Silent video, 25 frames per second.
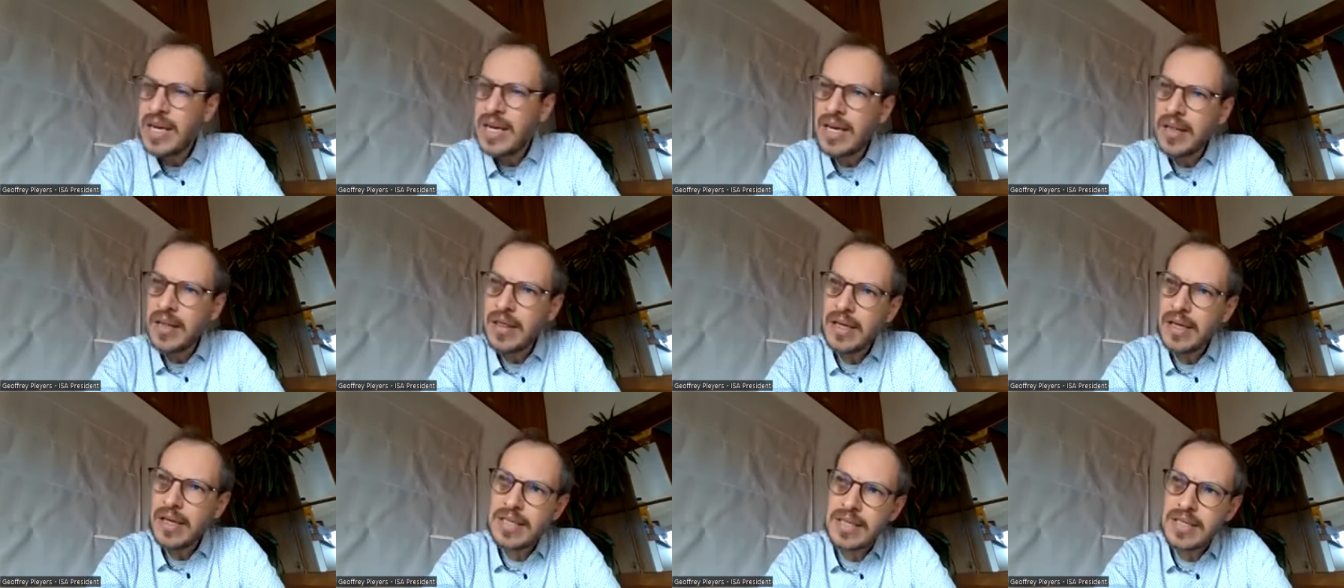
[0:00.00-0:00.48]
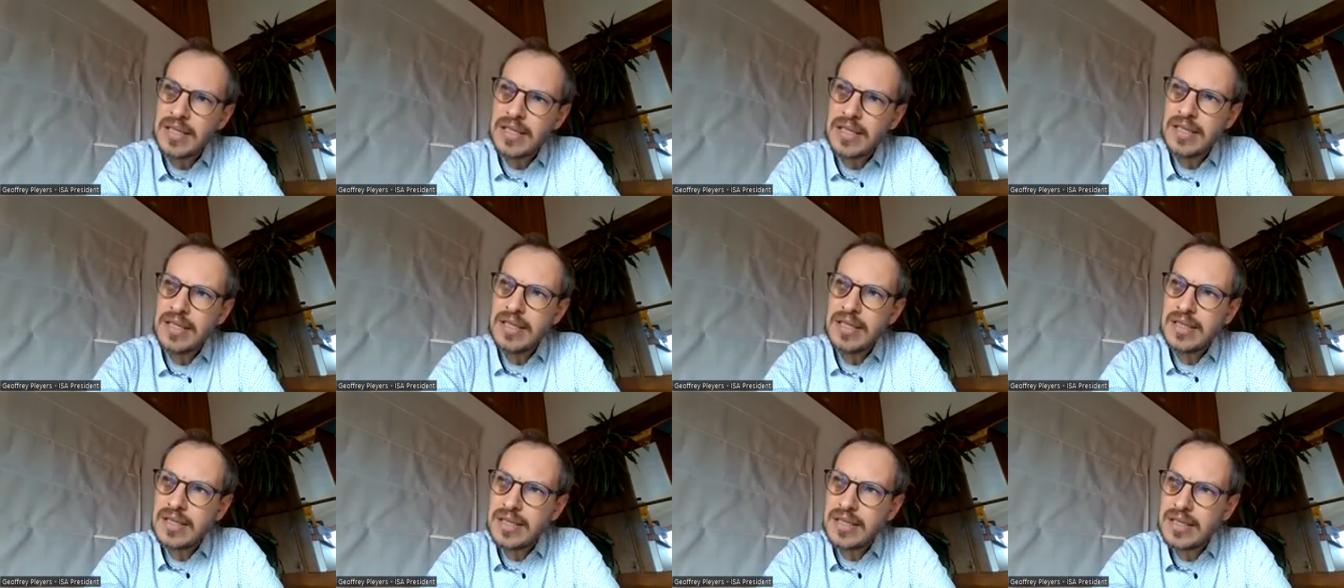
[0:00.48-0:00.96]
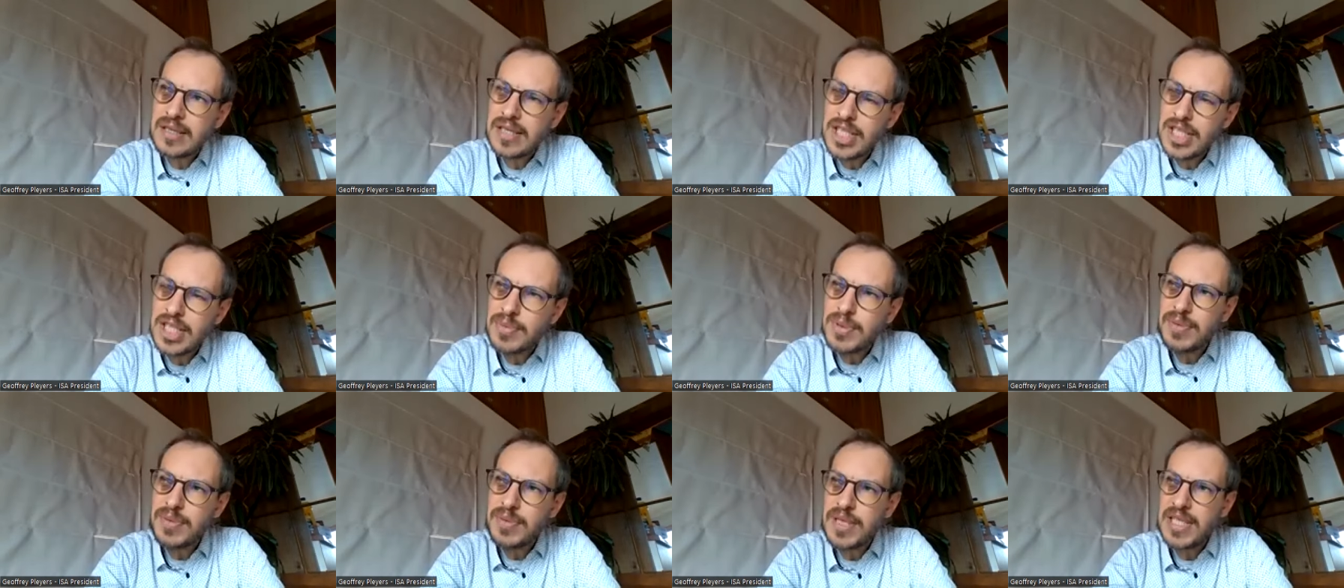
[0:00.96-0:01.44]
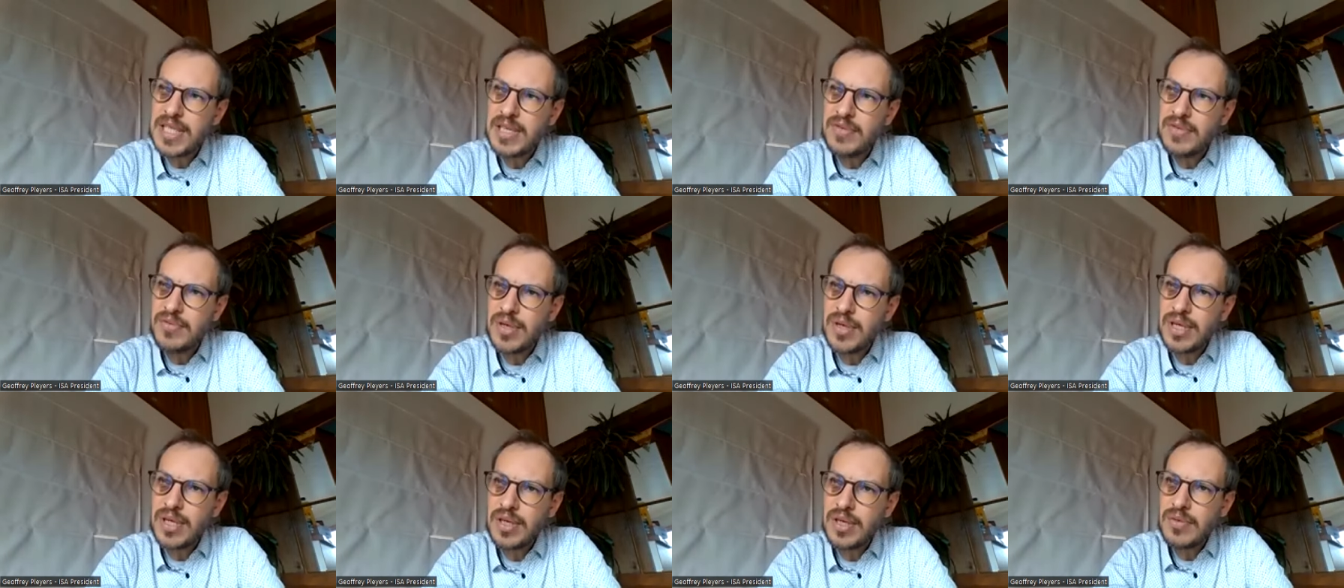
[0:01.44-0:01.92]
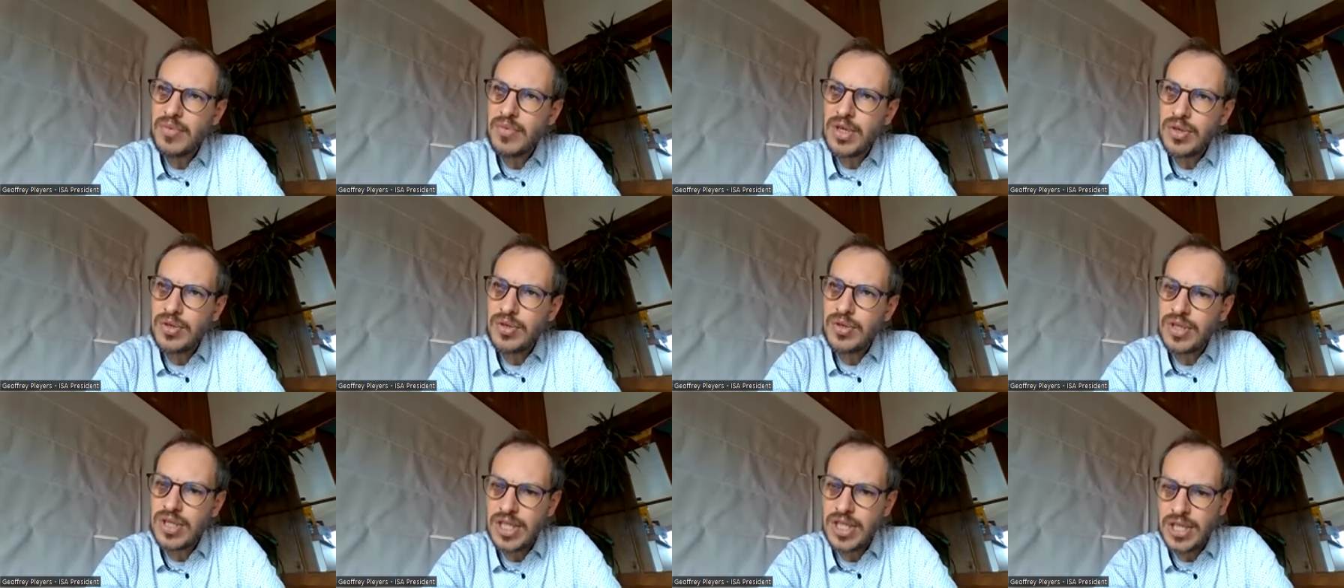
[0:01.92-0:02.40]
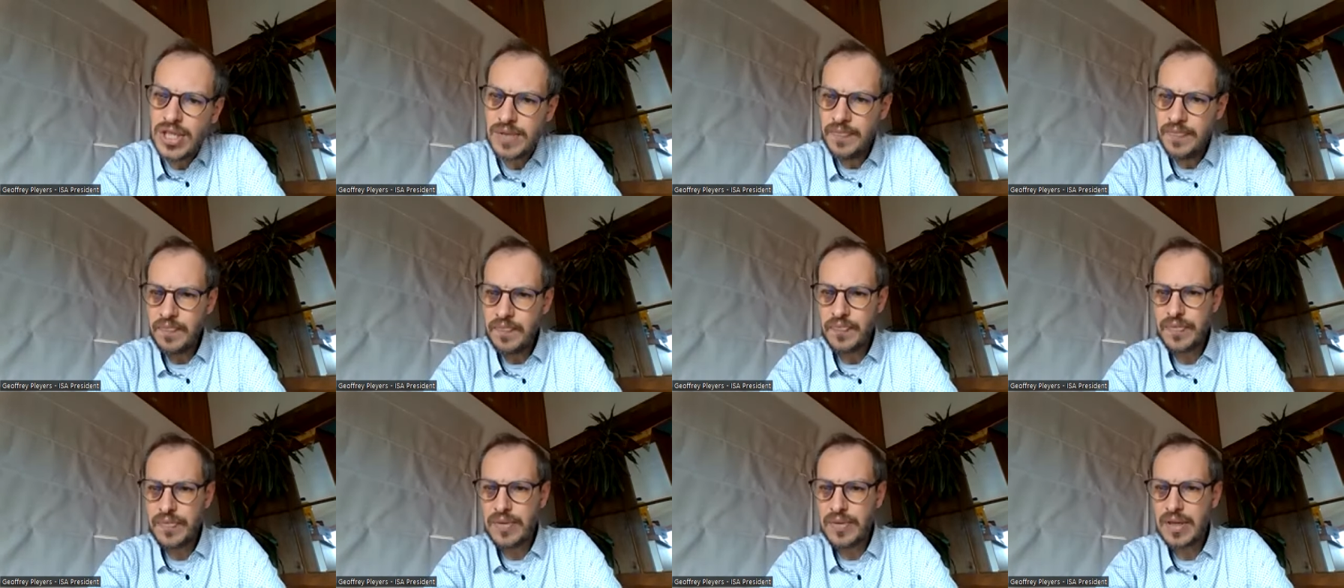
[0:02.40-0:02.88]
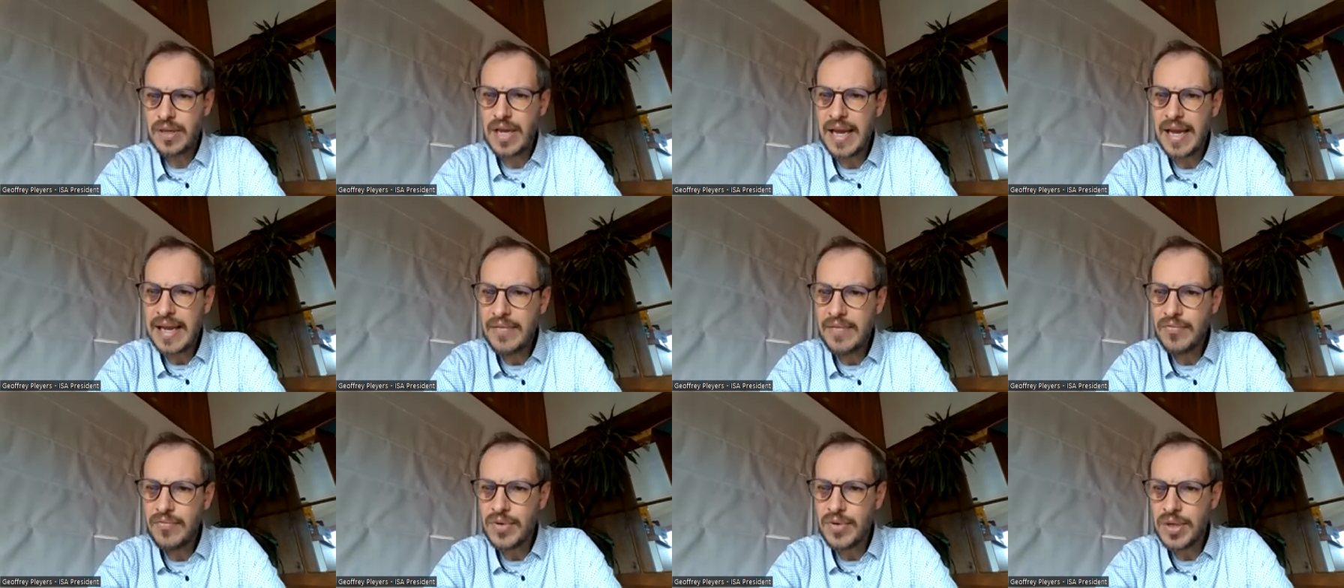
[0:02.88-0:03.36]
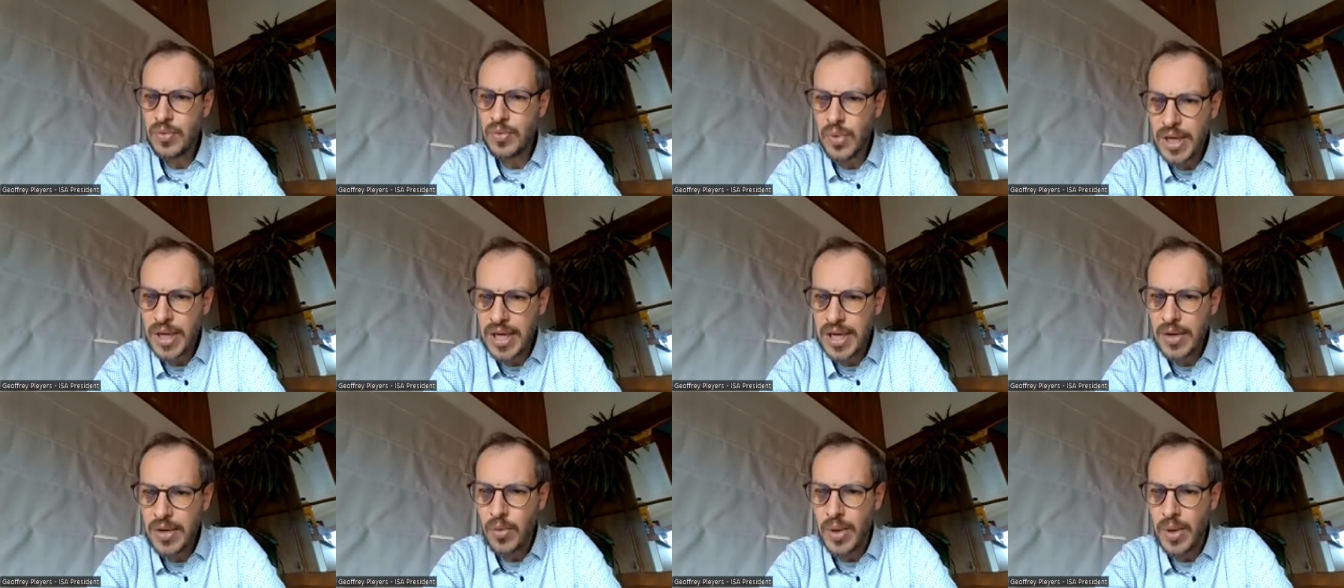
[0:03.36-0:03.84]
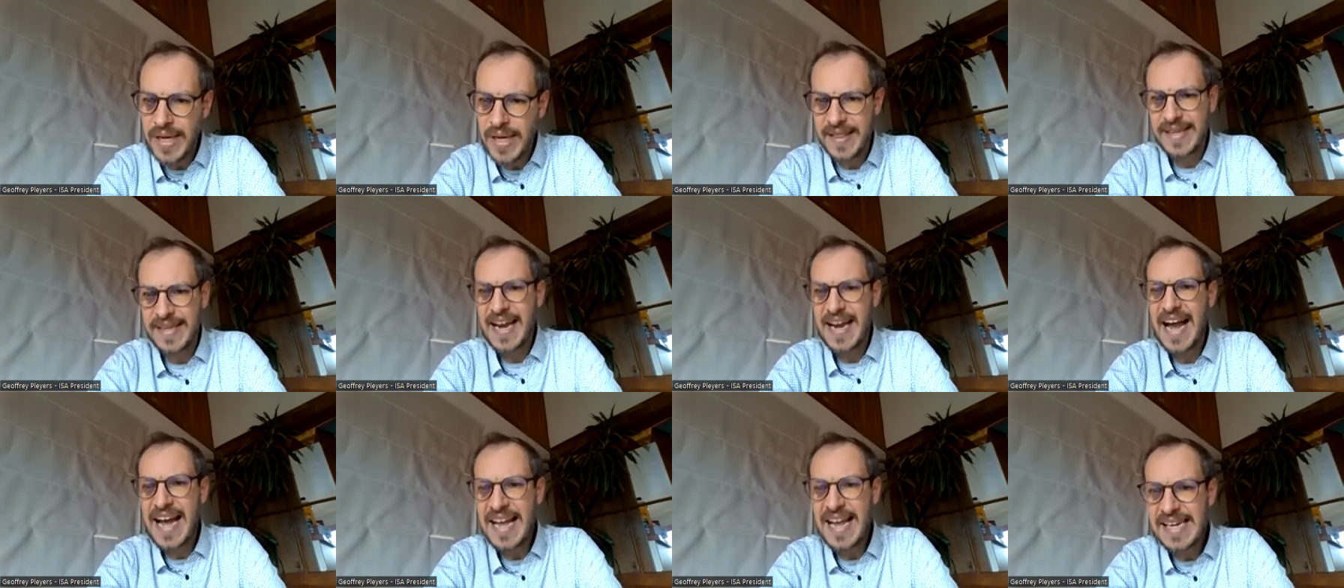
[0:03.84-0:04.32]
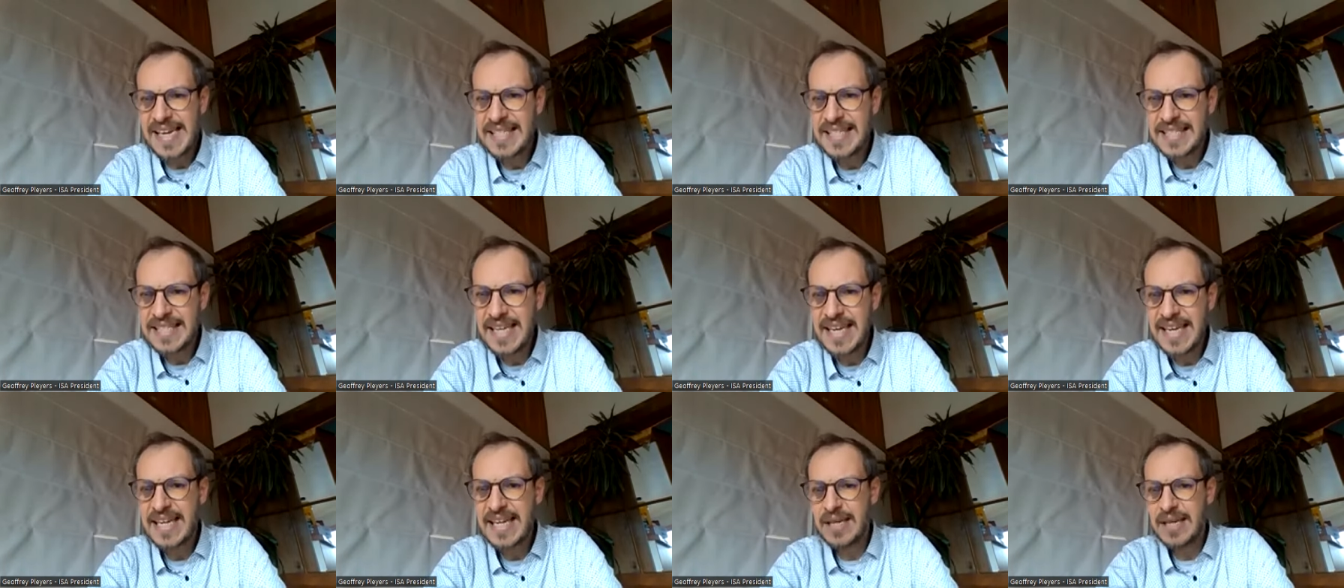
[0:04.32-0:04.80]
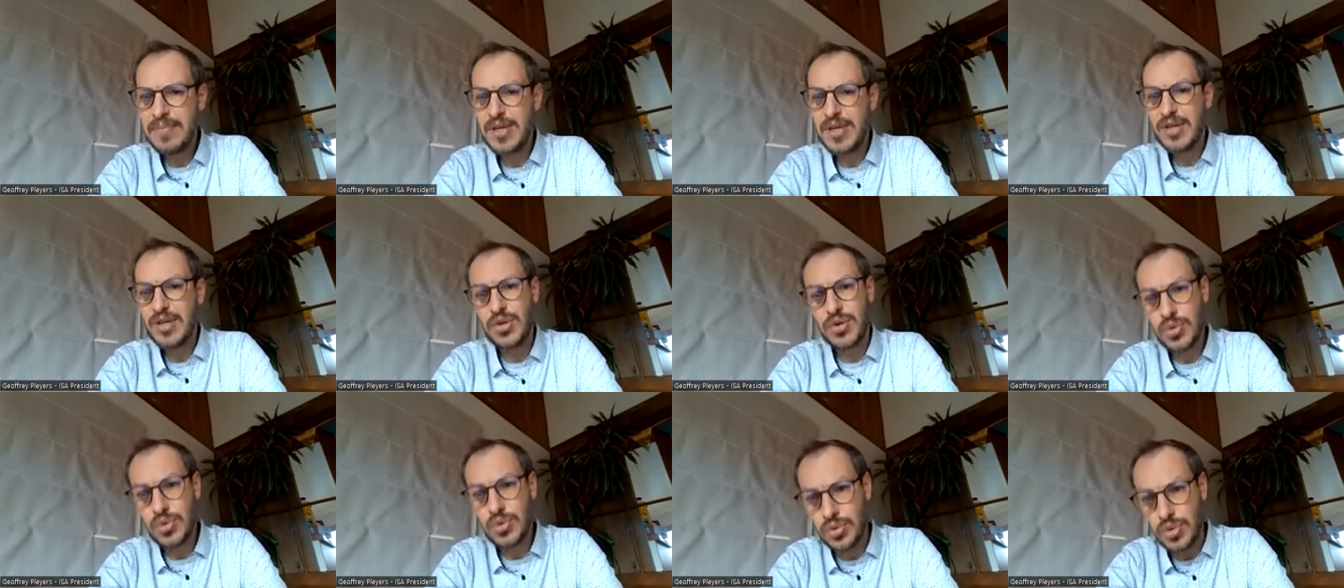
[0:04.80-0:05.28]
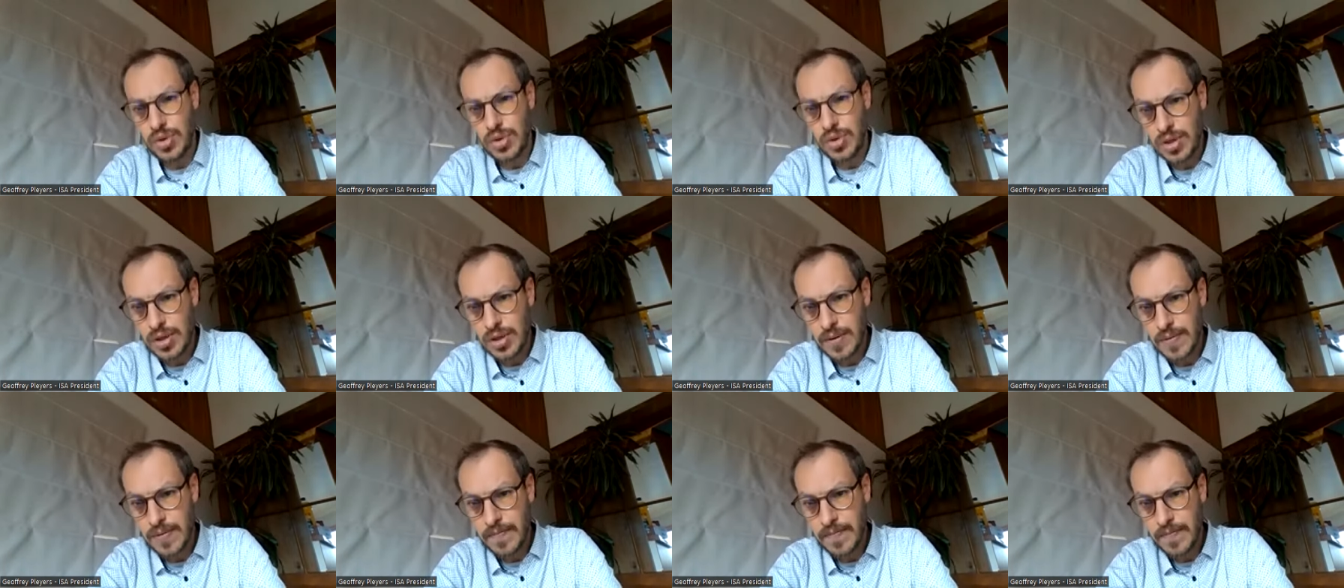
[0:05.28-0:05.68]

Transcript: And I think that in this perspective, we, we should see everywhere when the I S A can be a tool